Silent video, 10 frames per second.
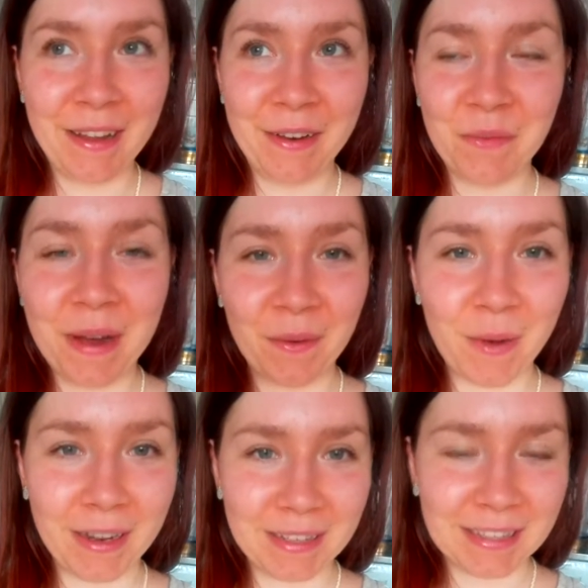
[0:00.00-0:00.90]
no matter
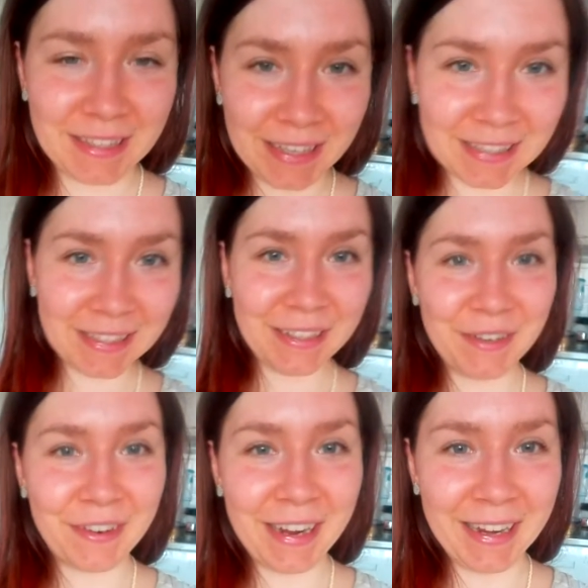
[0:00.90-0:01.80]
what season
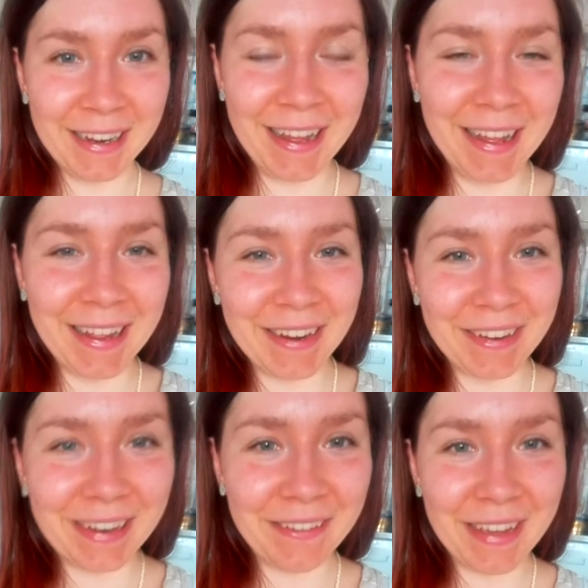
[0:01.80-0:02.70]
you're in,
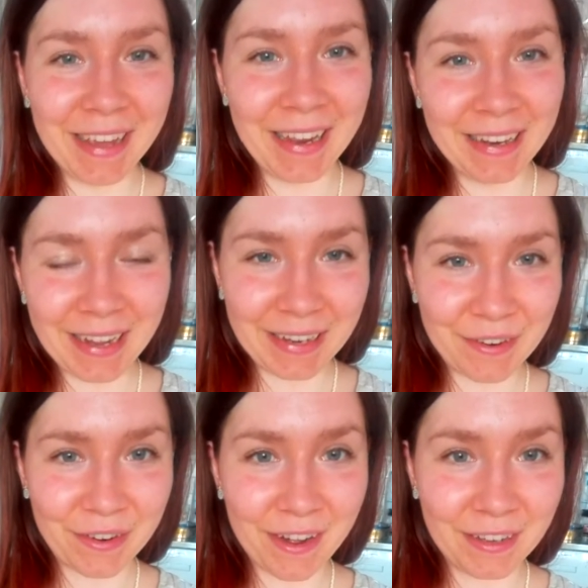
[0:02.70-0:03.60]
you're living in
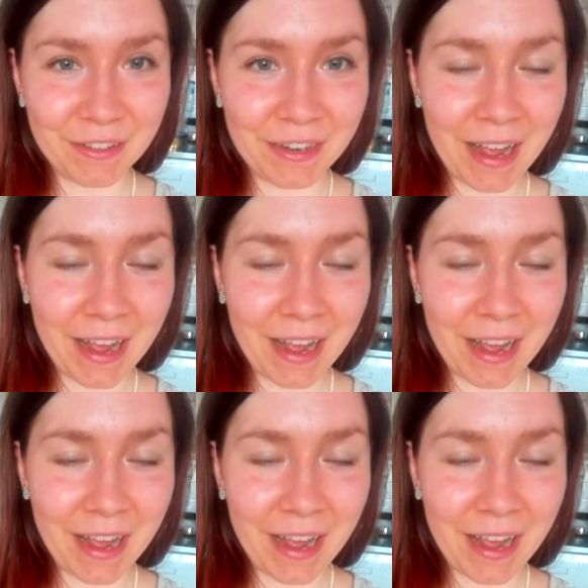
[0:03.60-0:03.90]
your country.